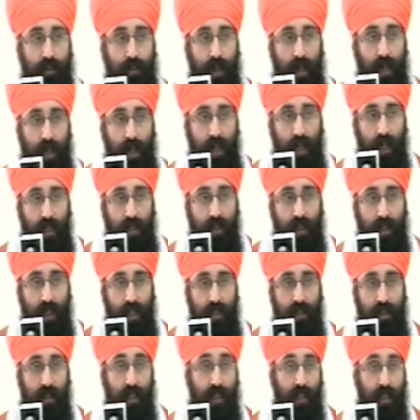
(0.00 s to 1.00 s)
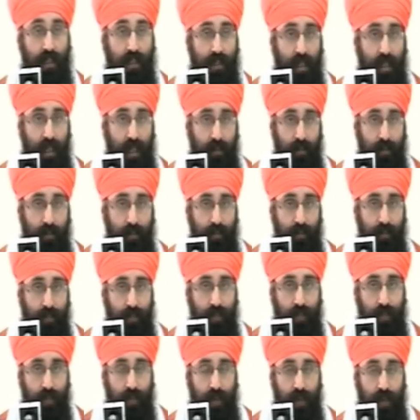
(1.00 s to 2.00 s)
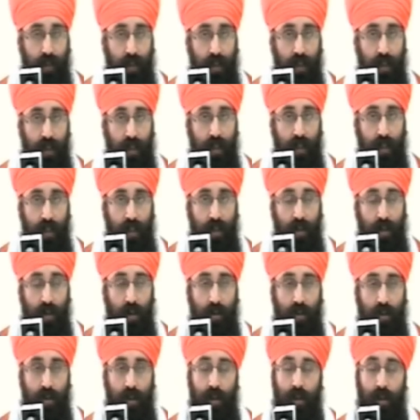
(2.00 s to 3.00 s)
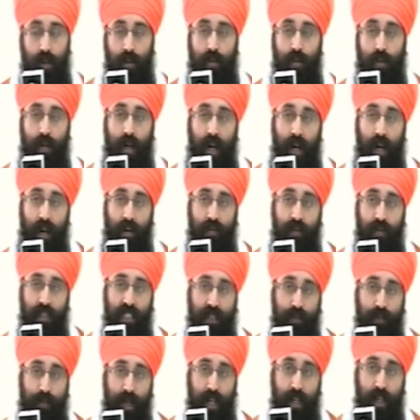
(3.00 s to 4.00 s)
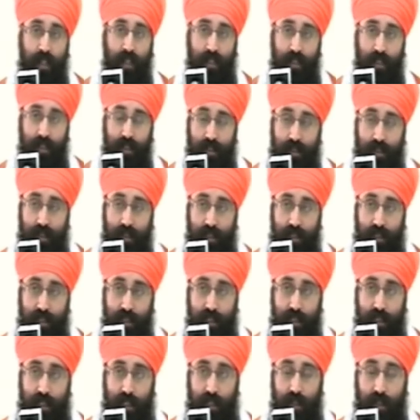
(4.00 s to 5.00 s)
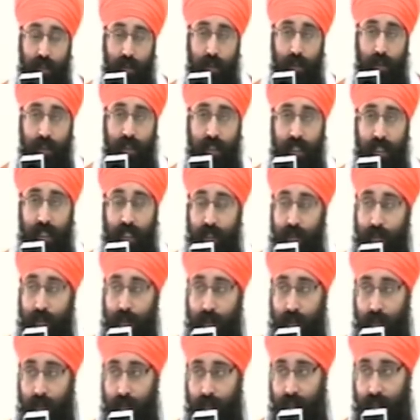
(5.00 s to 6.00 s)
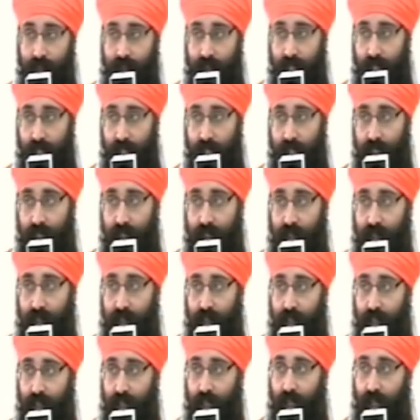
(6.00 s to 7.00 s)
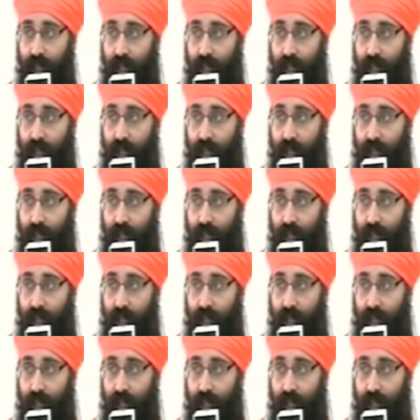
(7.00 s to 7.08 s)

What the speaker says: Ji Maharaj has done the same. Although, out of respect, Gursikhs will also say this,